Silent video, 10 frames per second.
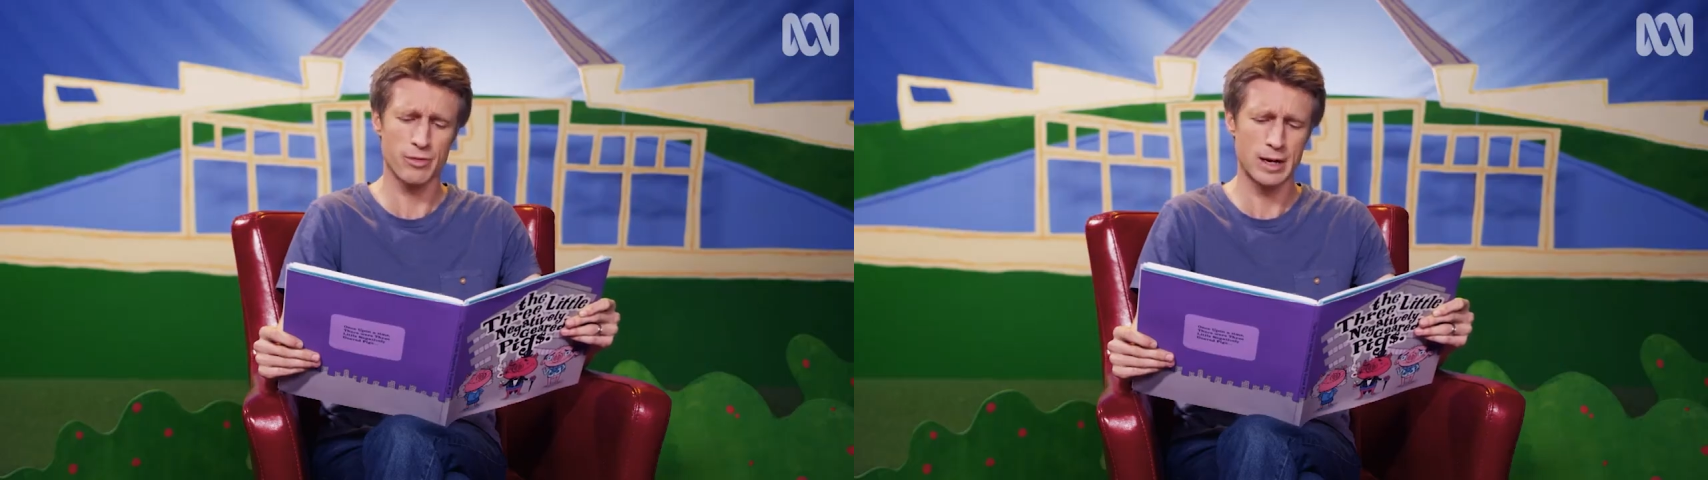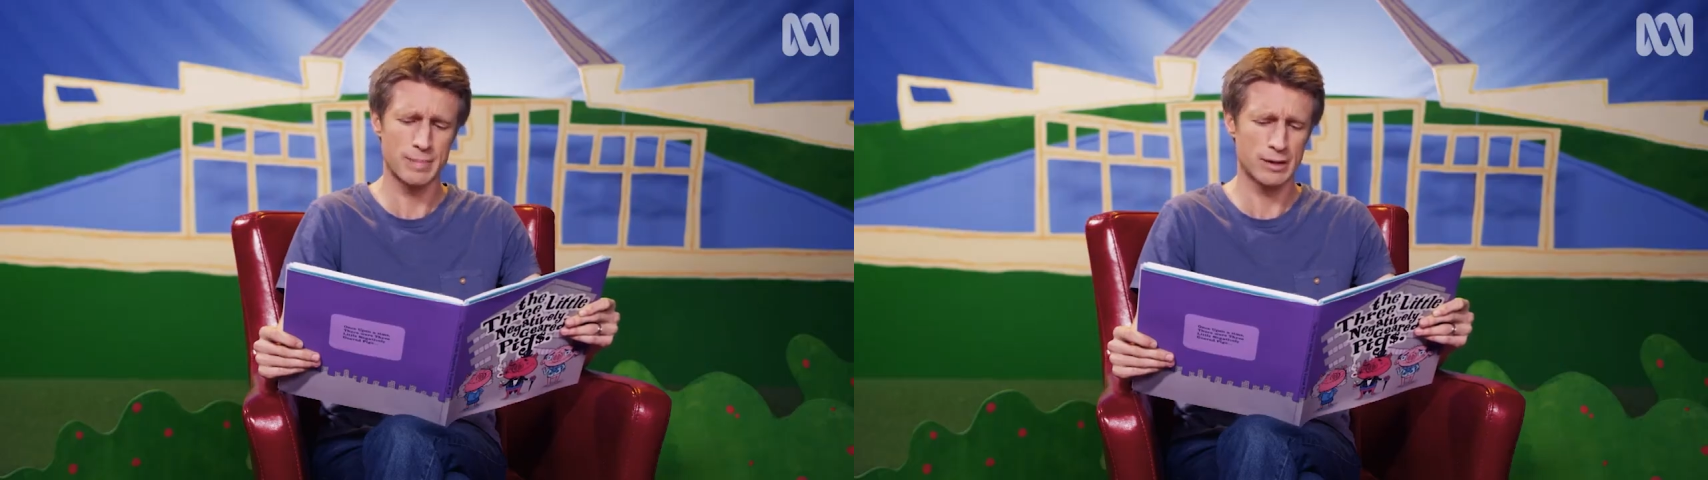
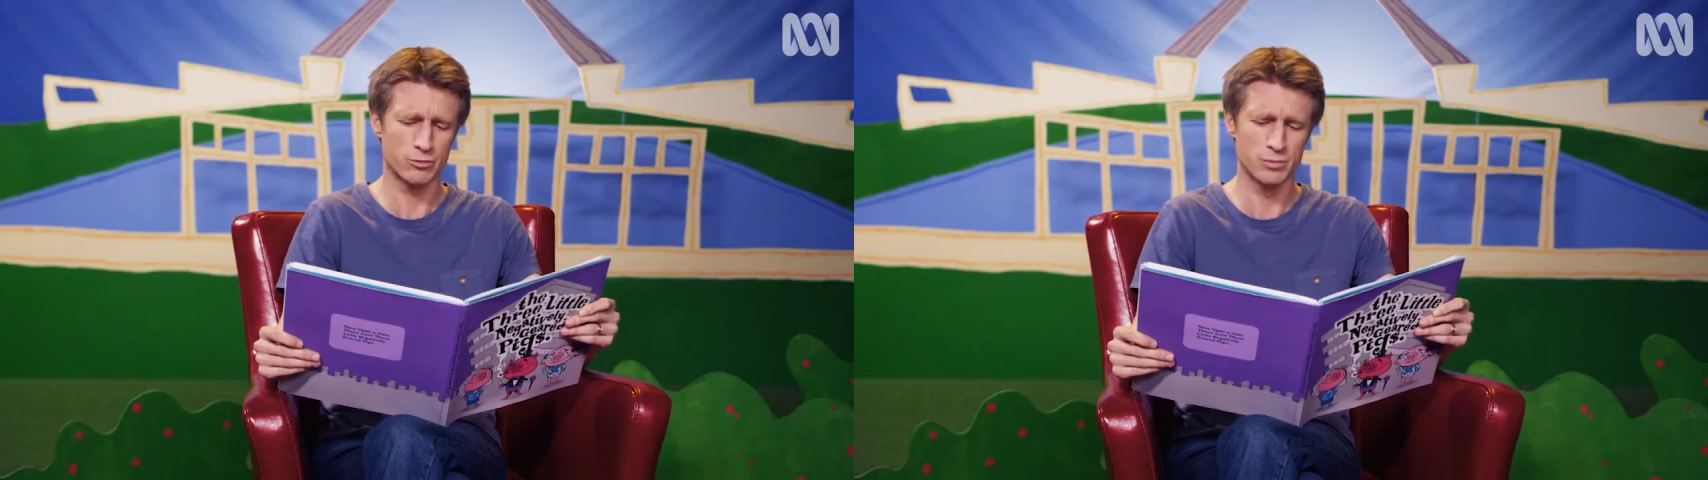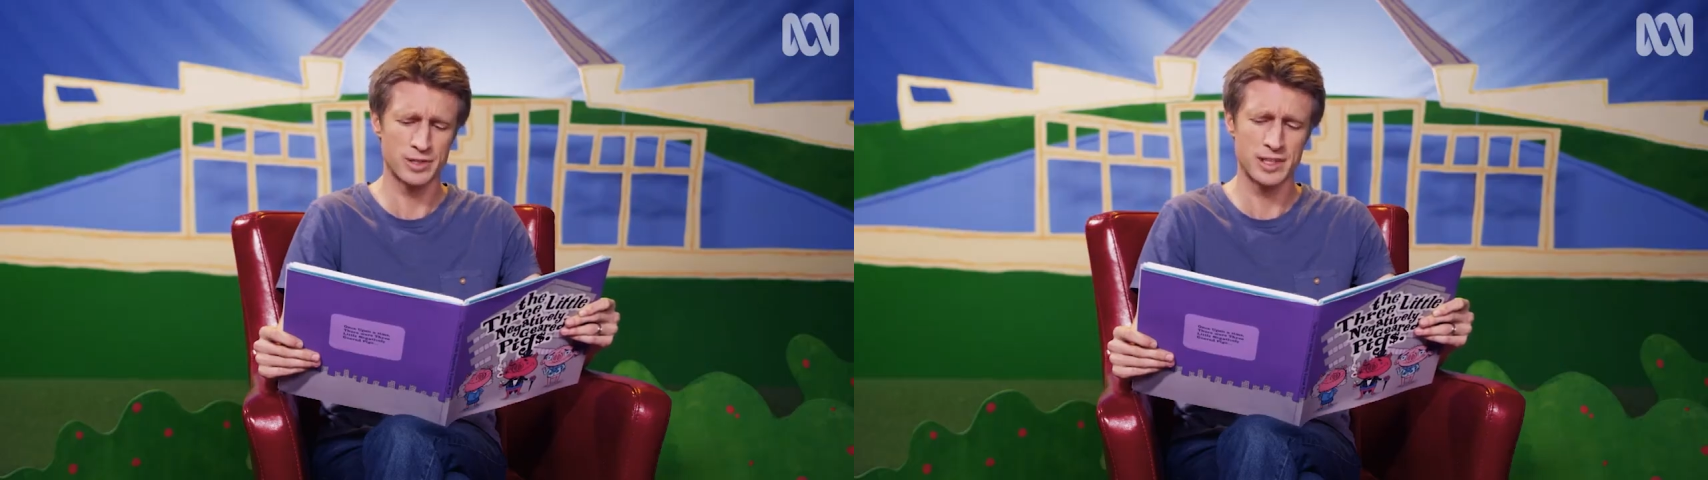3
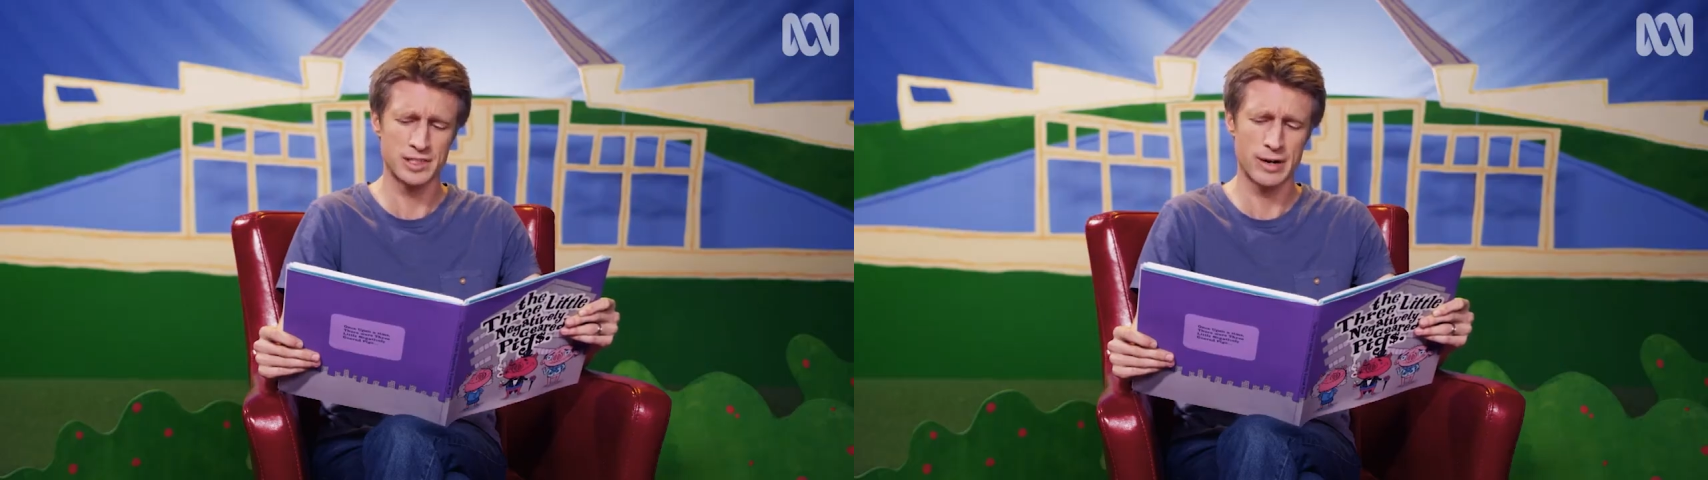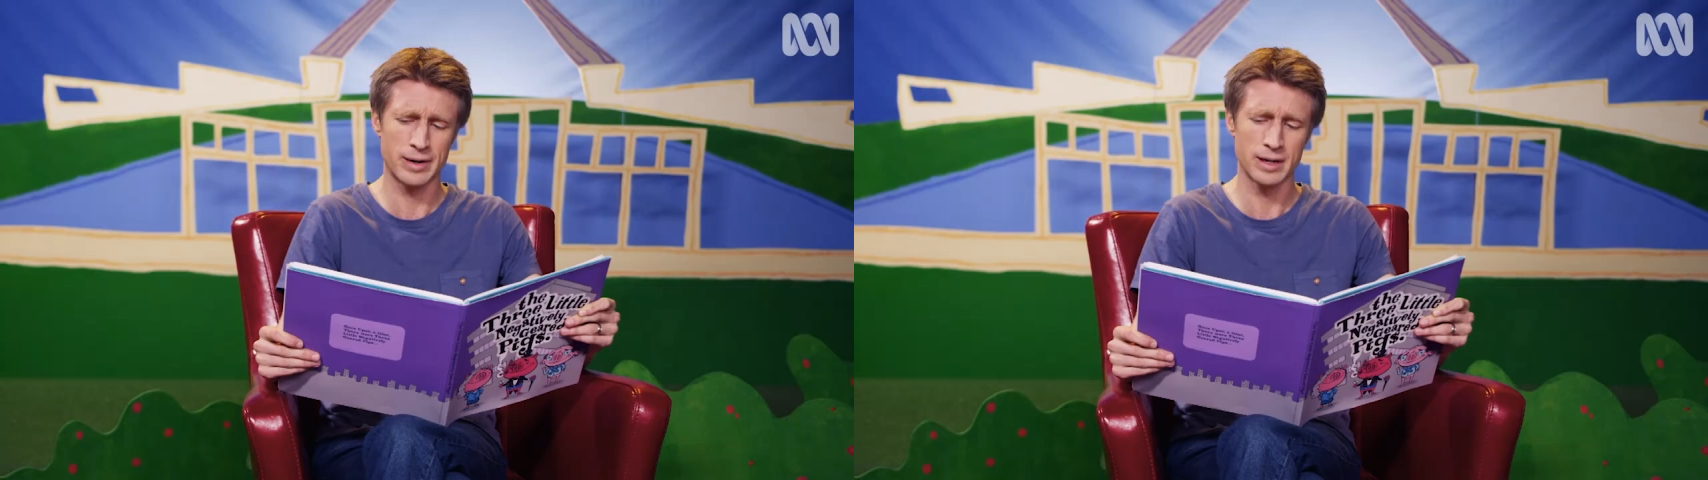bedrooms in
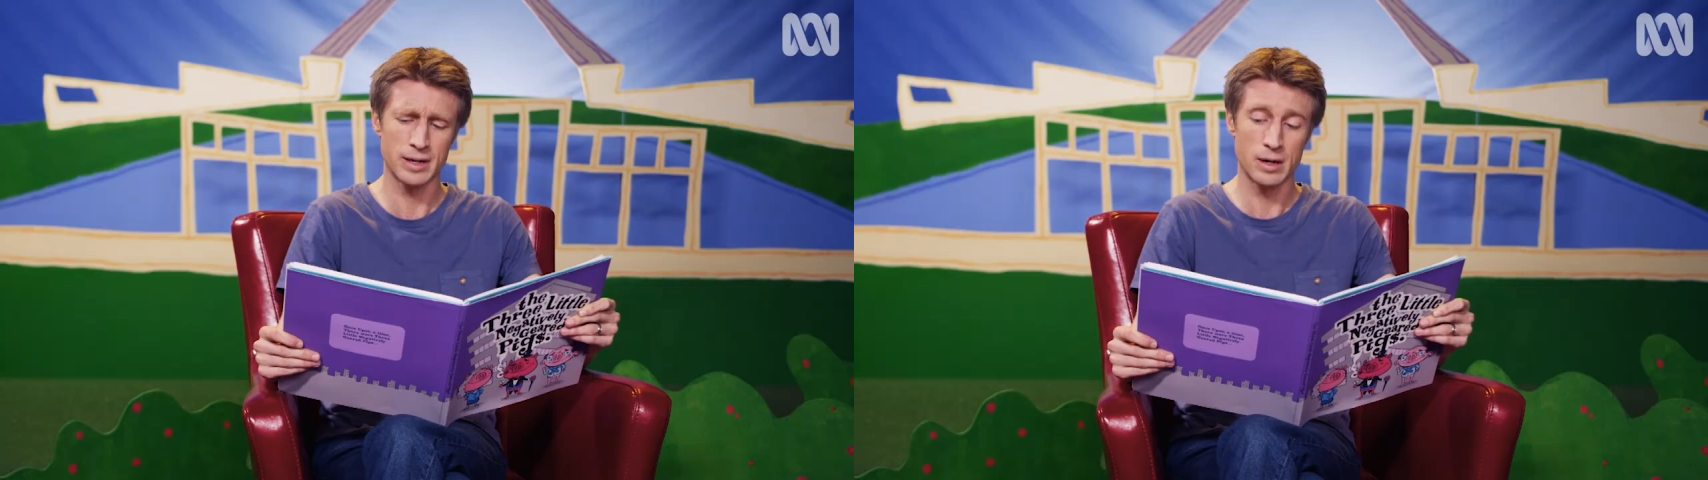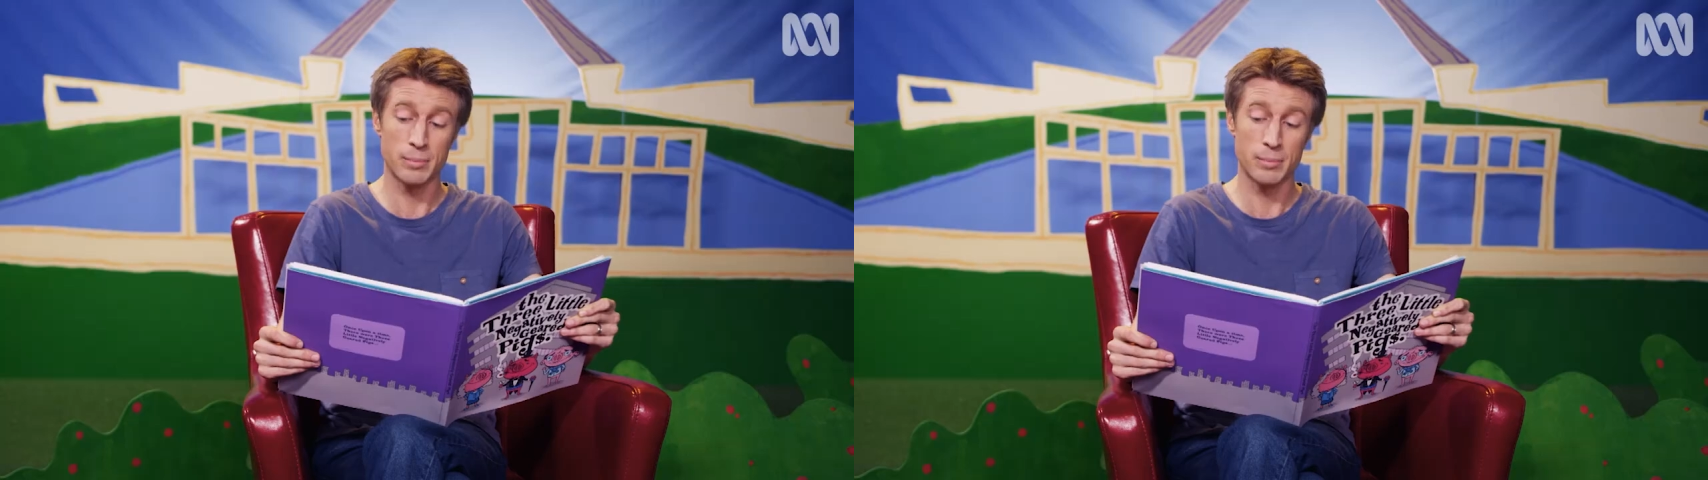this area,